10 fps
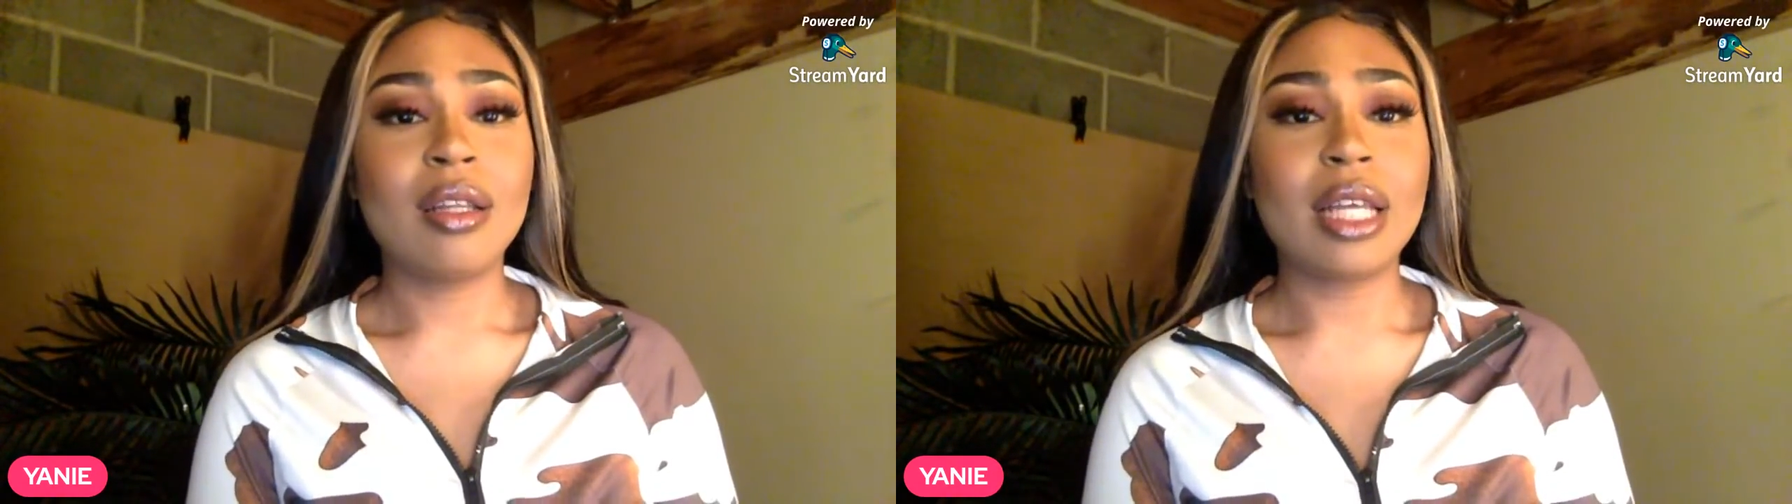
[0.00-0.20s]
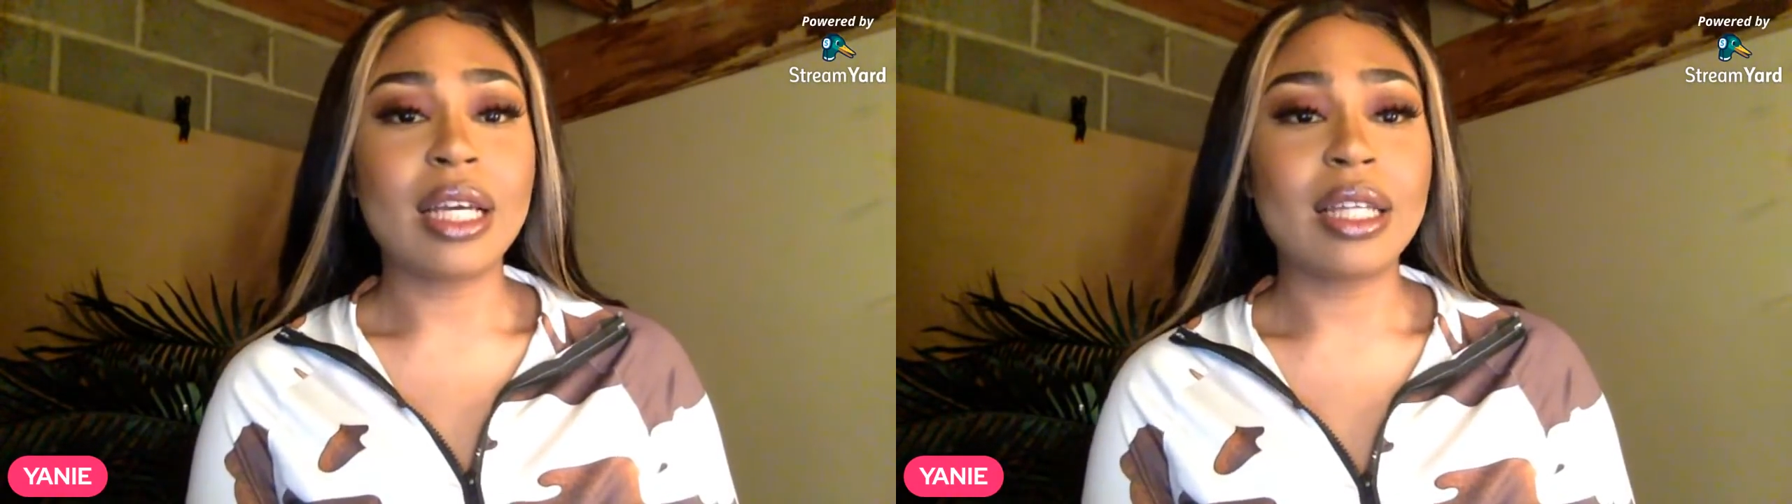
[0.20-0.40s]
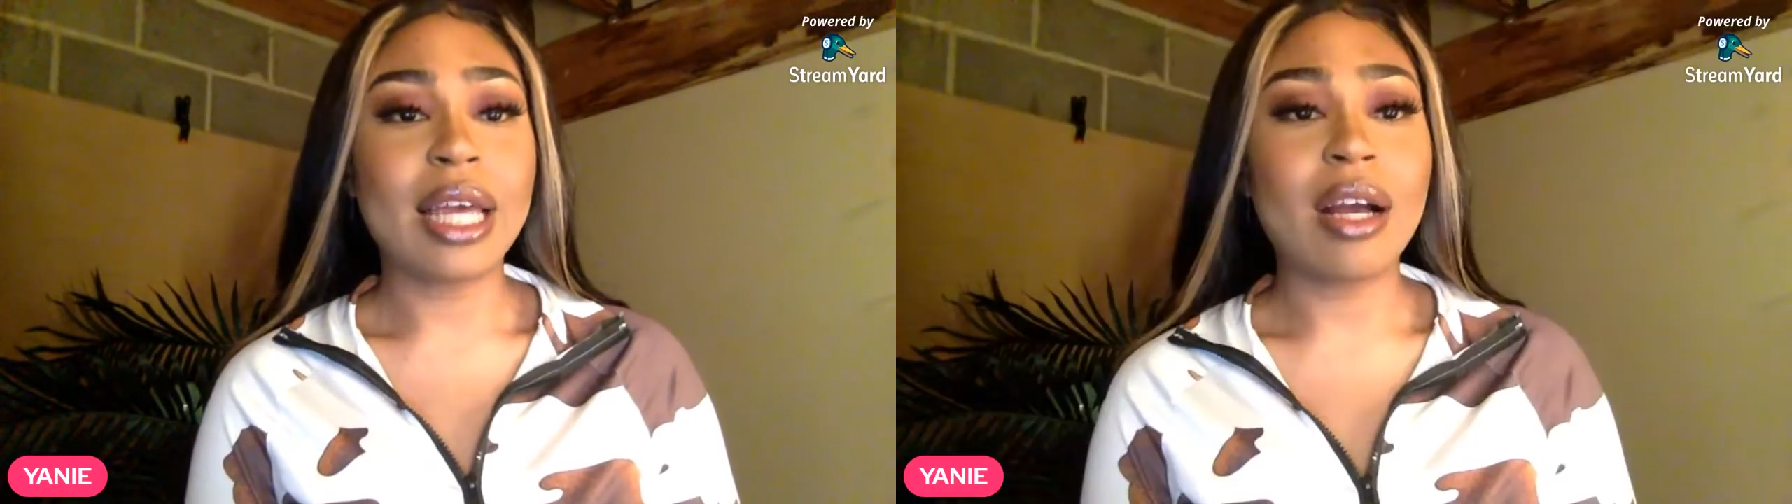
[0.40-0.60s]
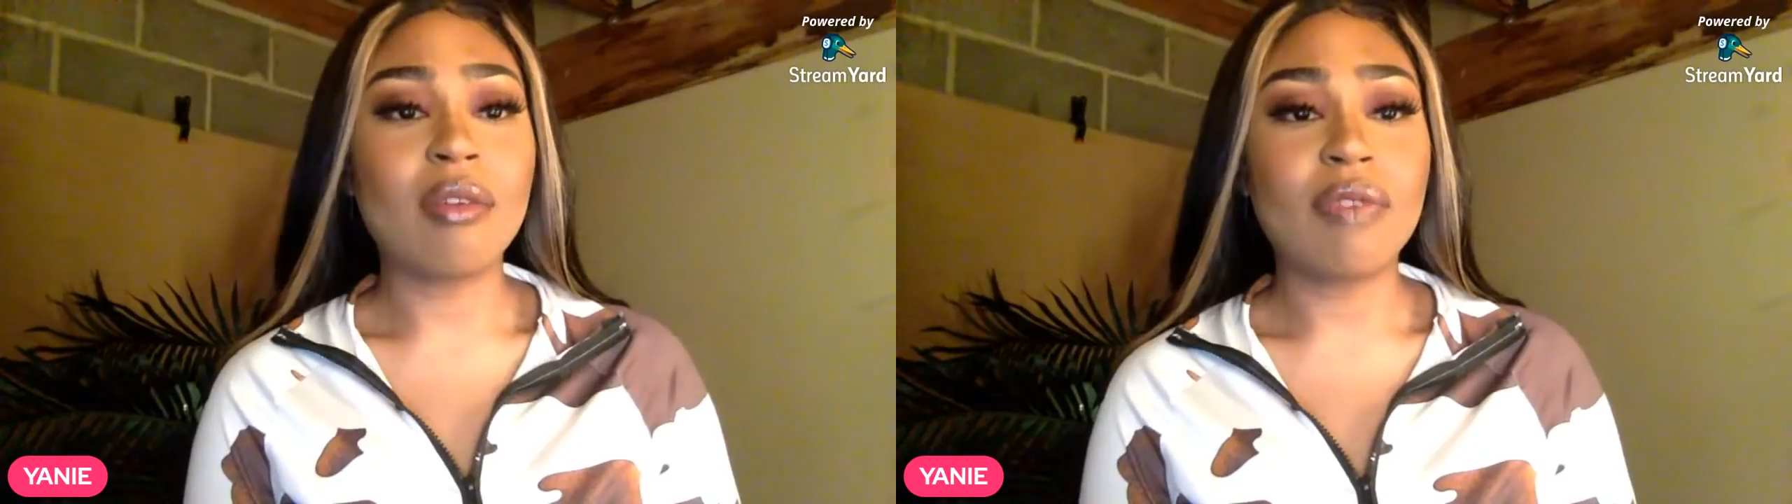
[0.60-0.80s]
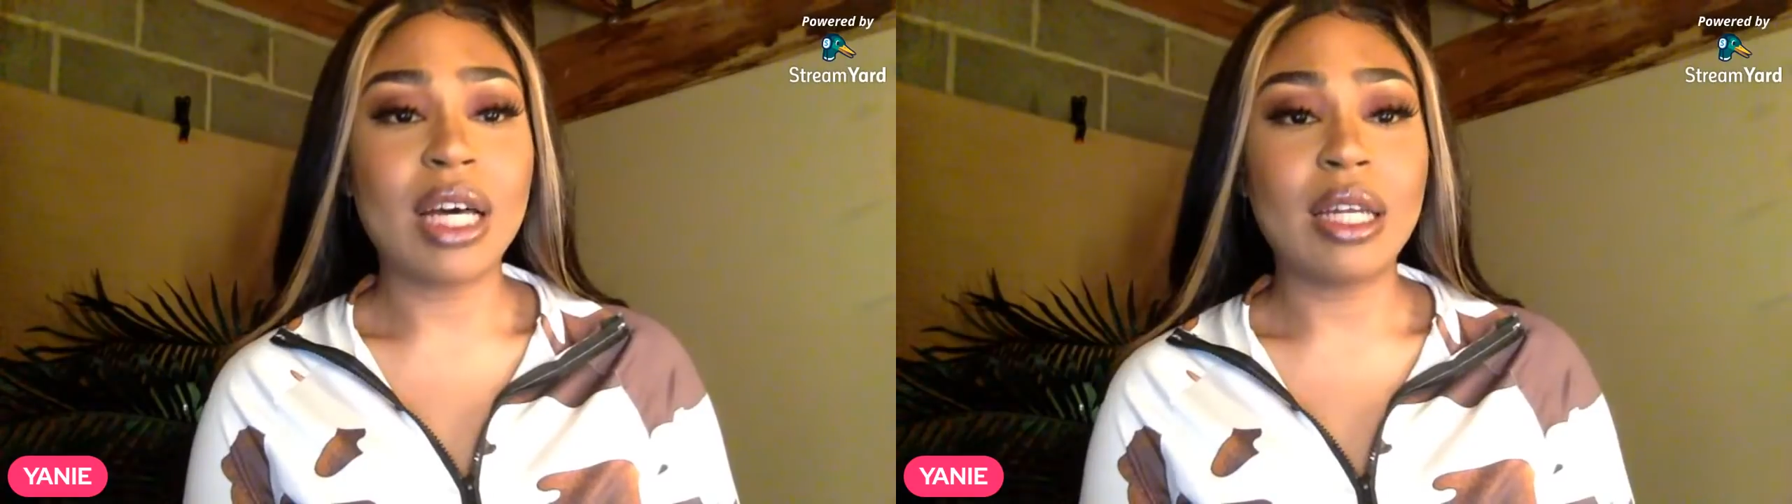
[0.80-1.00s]
thinking they going
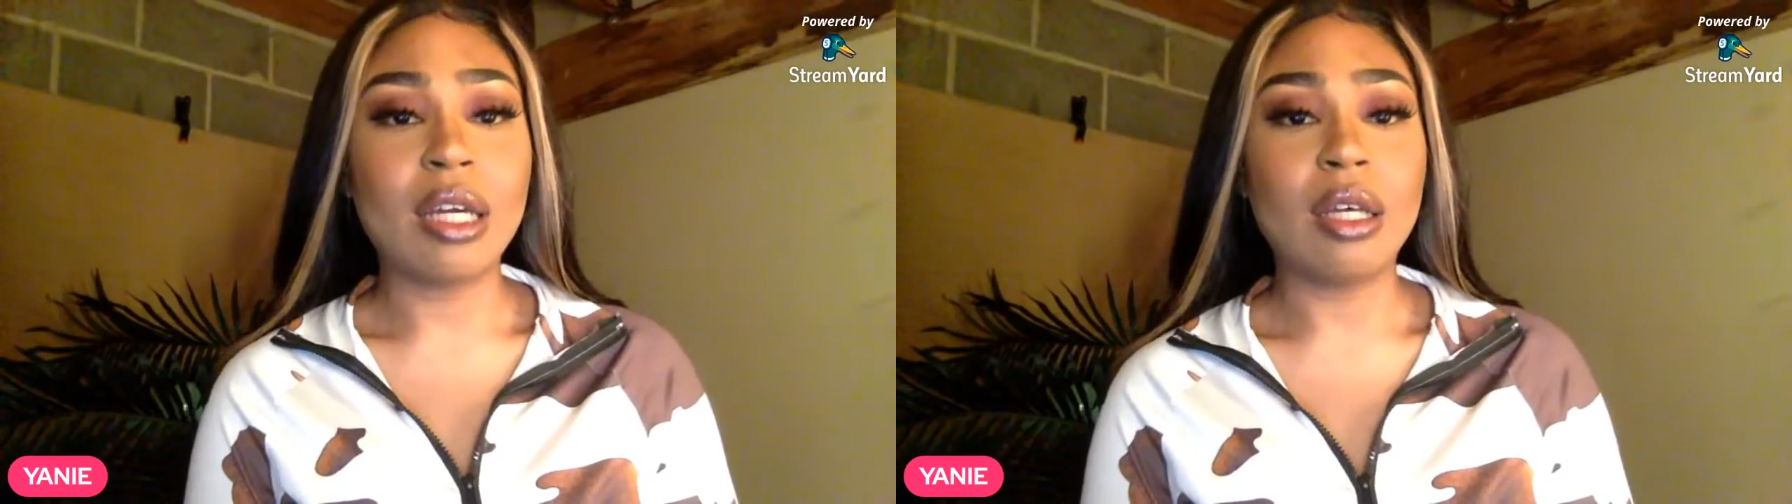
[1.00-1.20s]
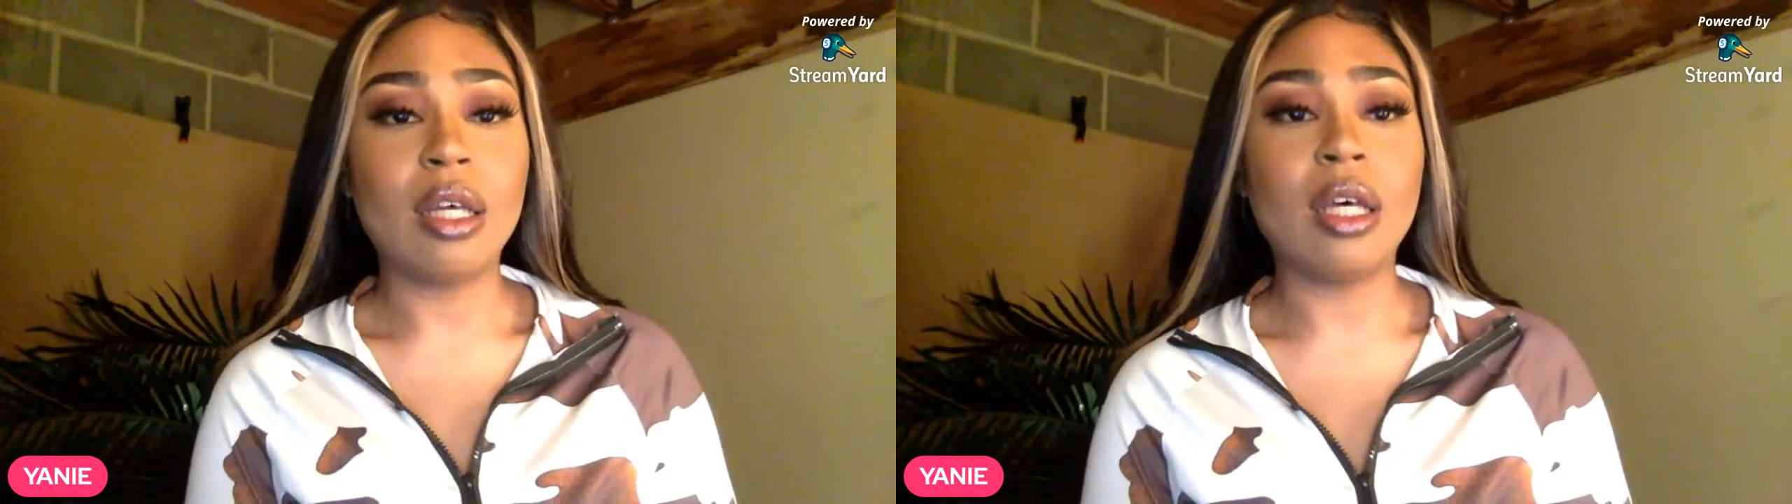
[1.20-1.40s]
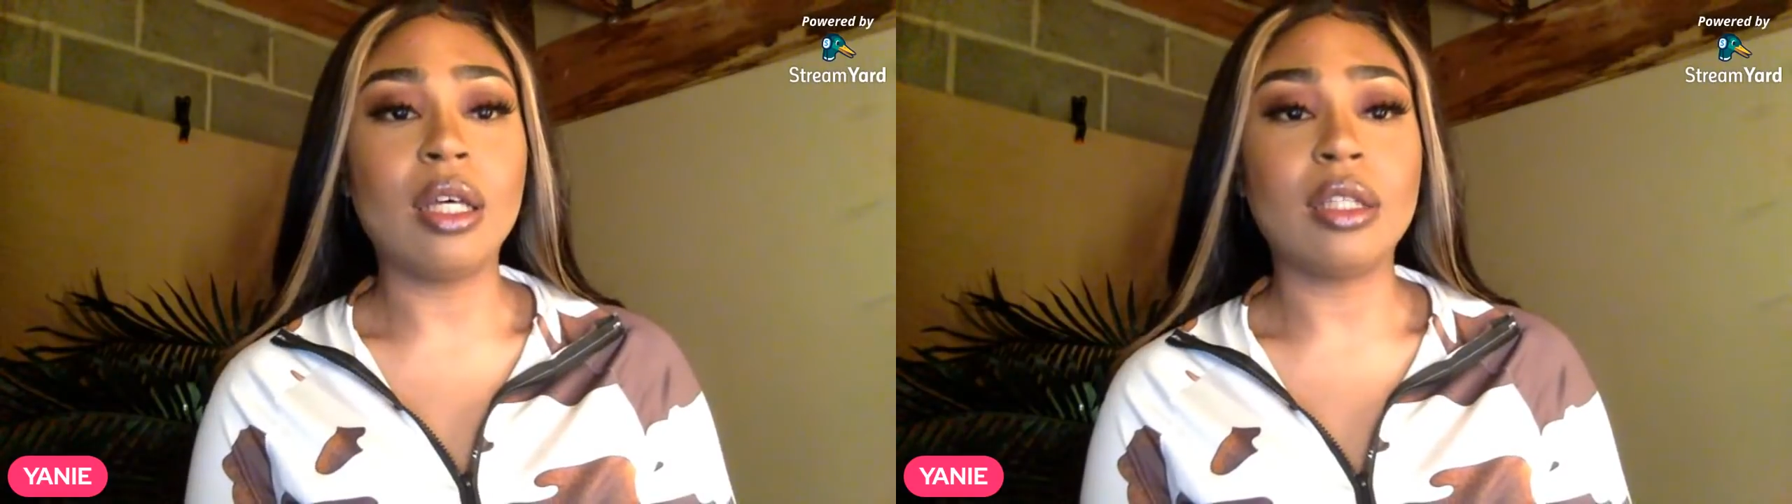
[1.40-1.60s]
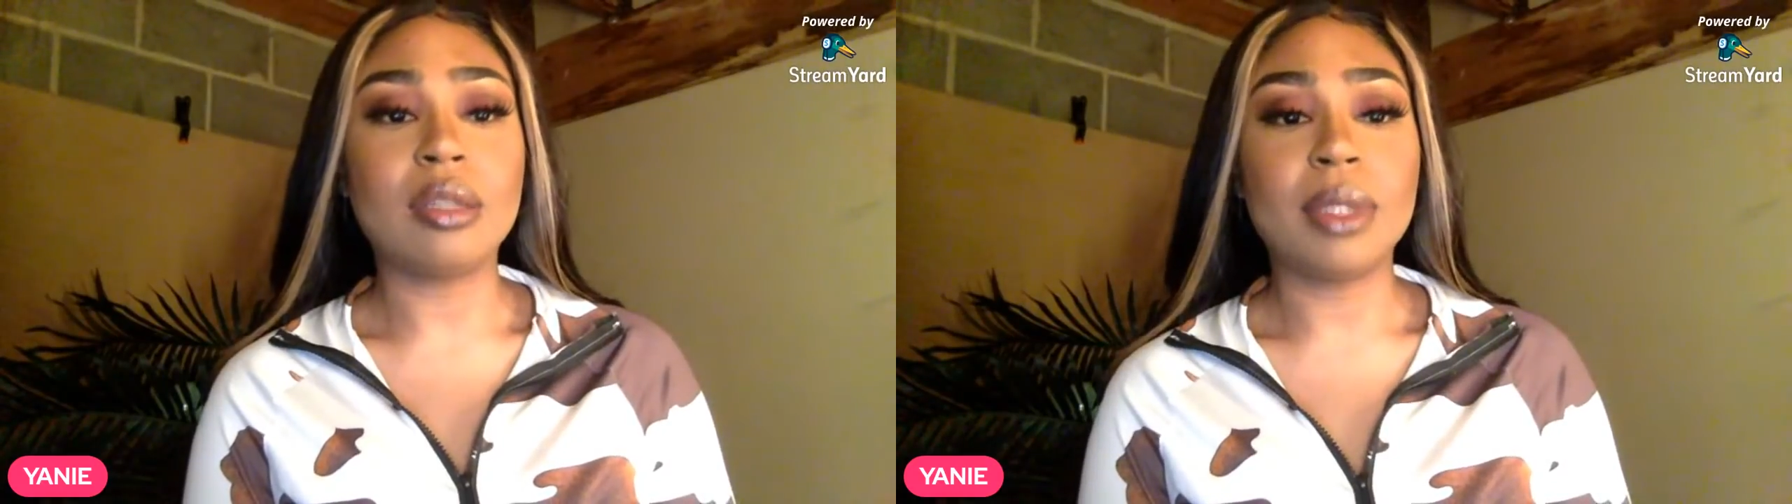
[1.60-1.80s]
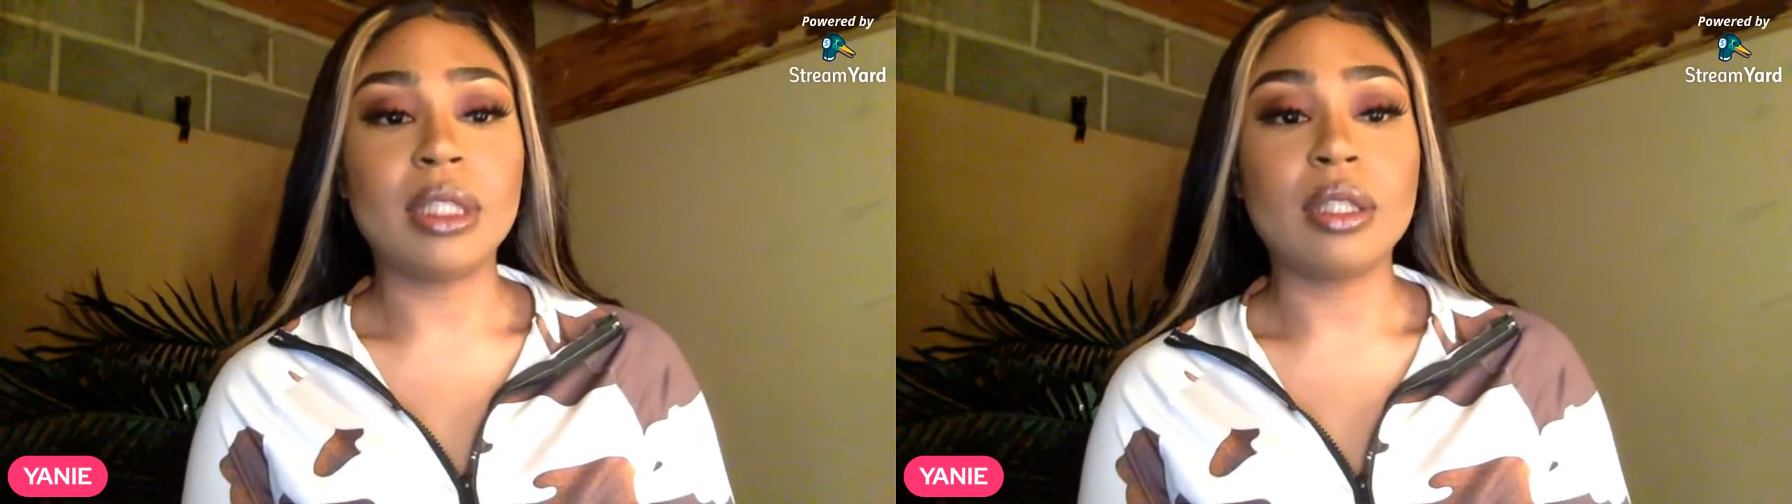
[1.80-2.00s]
to find a
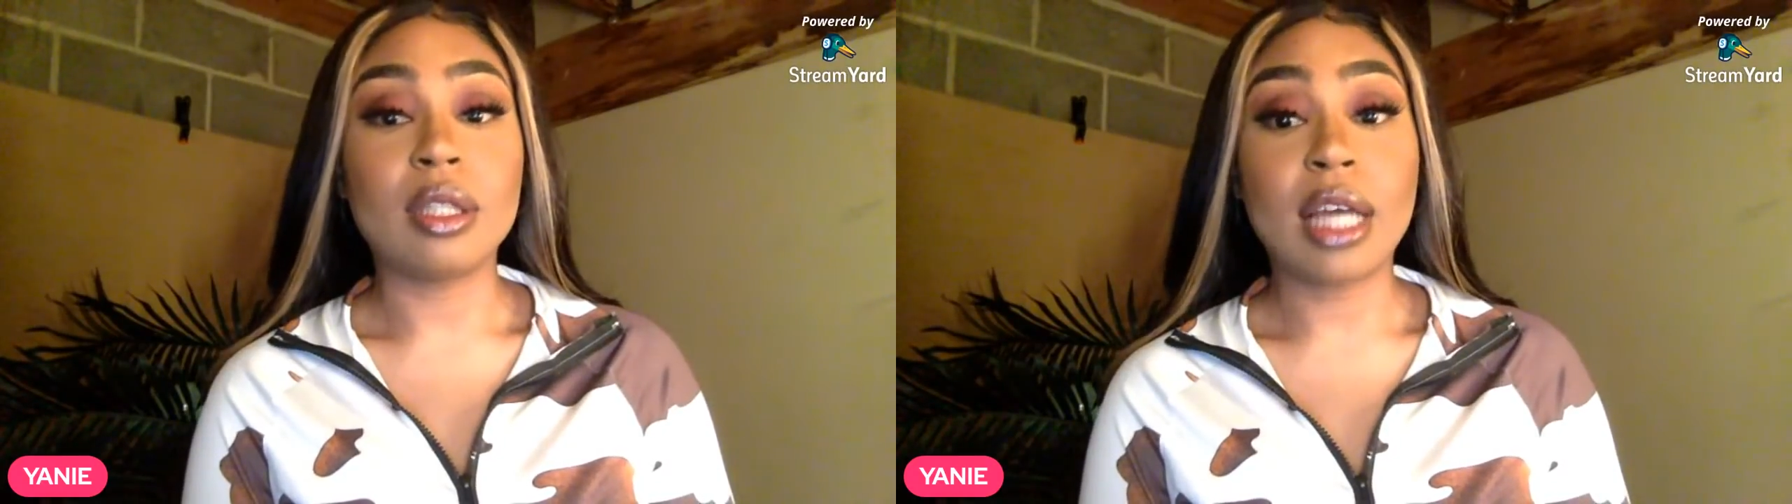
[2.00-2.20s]
husband